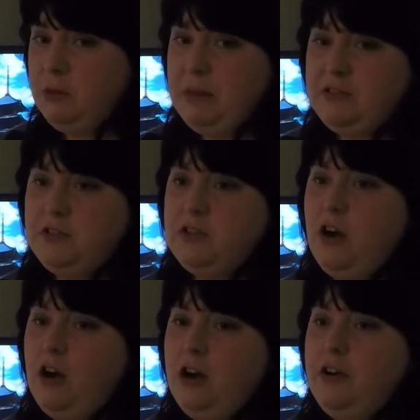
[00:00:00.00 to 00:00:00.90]
their business
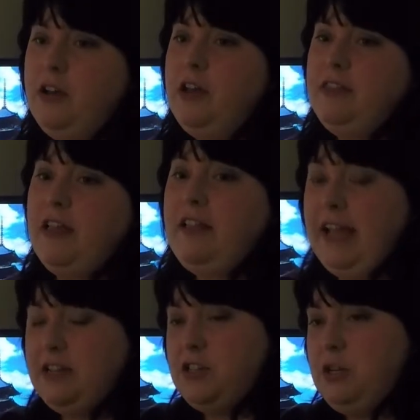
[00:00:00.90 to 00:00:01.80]
card, they'll
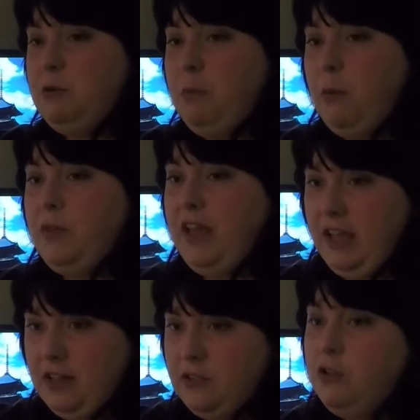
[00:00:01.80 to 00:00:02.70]
hand it to you with both hands.